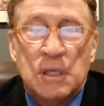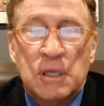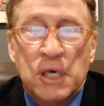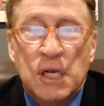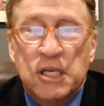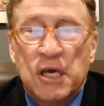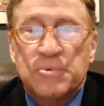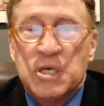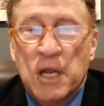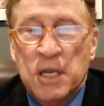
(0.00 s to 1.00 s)
little
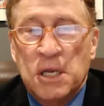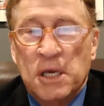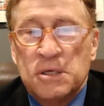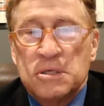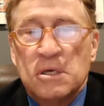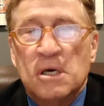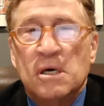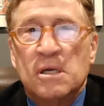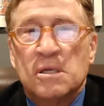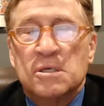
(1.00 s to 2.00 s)
tips and ideas
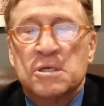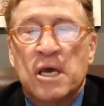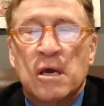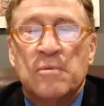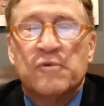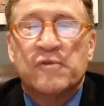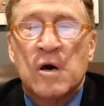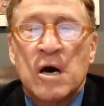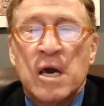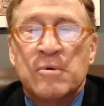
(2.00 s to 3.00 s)
to save
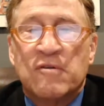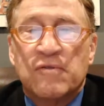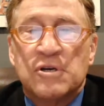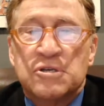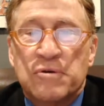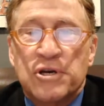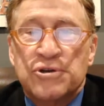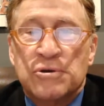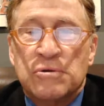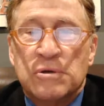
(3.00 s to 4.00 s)
time and
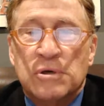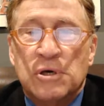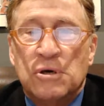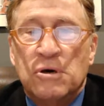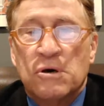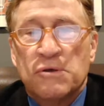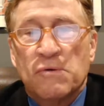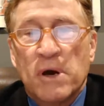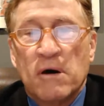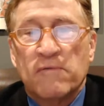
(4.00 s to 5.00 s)
frustration
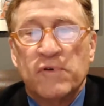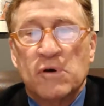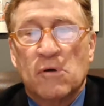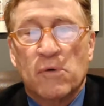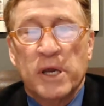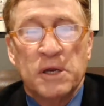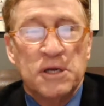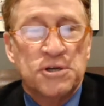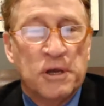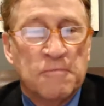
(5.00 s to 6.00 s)
throughout vehicle
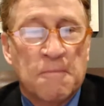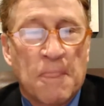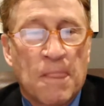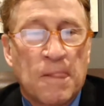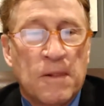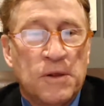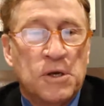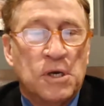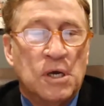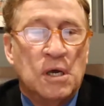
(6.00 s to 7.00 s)
reconditioning.
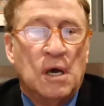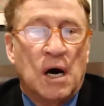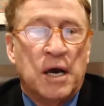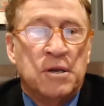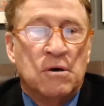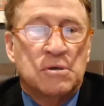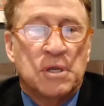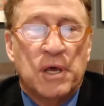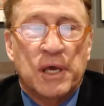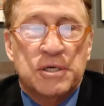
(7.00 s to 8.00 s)
I know
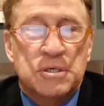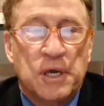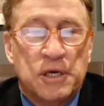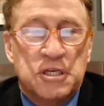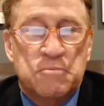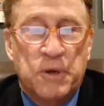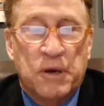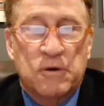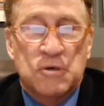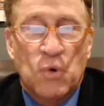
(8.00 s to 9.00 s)
today's guest
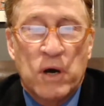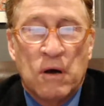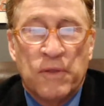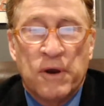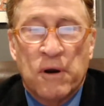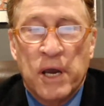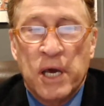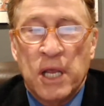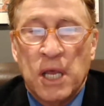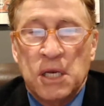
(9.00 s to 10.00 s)
speakers well. They are
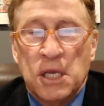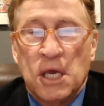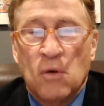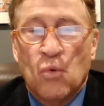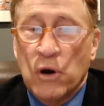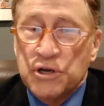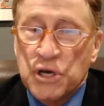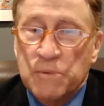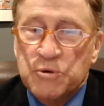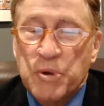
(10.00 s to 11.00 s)
NADA
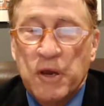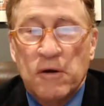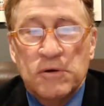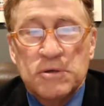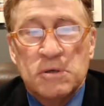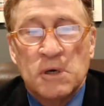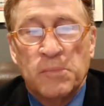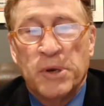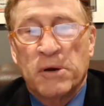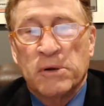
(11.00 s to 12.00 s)
workshop speakers,
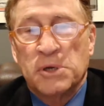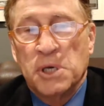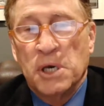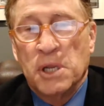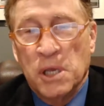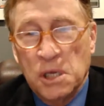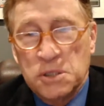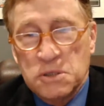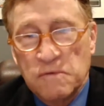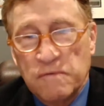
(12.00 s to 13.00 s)
appear in Ted
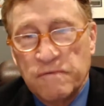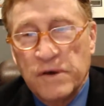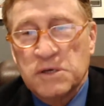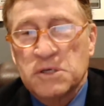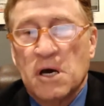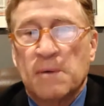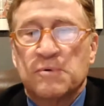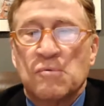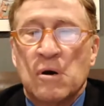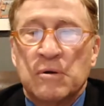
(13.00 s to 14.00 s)
Ng's Fixed Ops
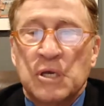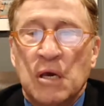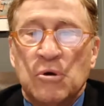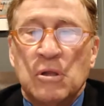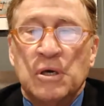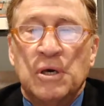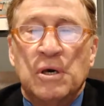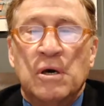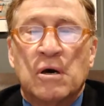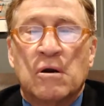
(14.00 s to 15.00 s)
Roundtable,
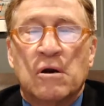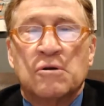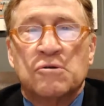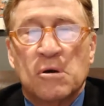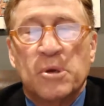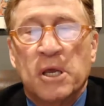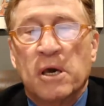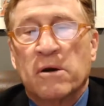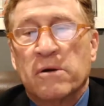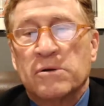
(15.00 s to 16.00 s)
and are
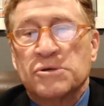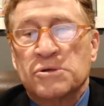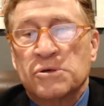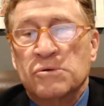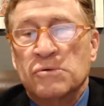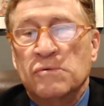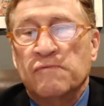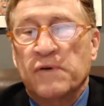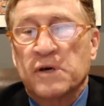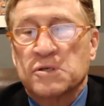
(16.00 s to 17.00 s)
contributing editors to
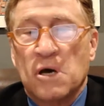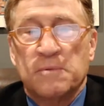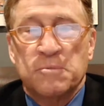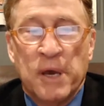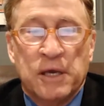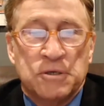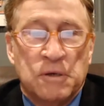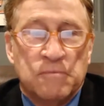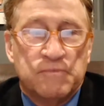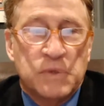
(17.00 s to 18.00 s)
Fixed Ops
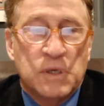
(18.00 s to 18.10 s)
magazine.